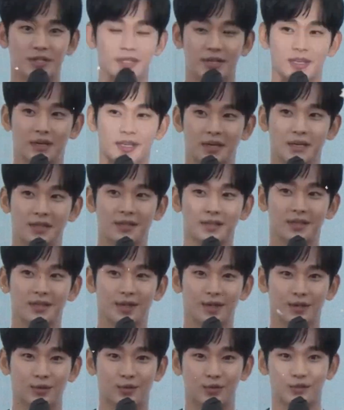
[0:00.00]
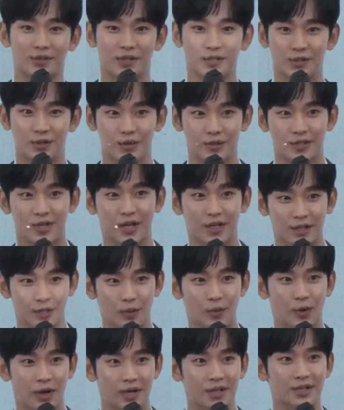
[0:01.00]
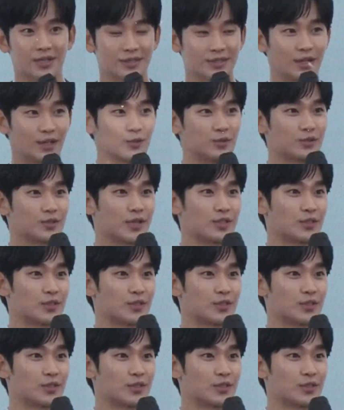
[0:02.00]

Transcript: said, "Personally, I found that very